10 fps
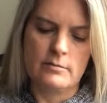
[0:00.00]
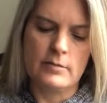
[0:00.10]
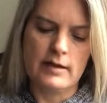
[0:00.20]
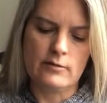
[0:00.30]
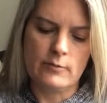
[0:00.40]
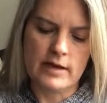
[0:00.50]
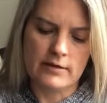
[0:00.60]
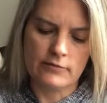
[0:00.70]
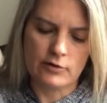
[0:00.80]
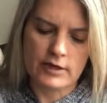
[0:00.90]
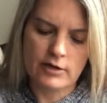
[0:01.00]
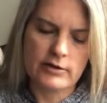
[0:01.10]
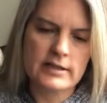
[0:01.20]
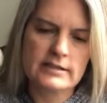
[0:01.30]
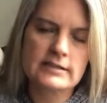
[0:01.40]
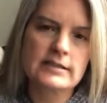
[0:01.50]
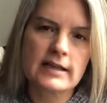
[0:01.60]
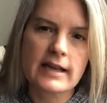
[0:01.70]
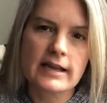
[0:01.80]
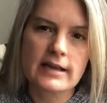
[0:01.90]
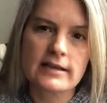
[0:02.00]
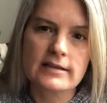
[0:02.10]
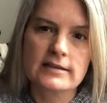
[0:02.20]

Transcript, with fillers: By the way, if you're curious, today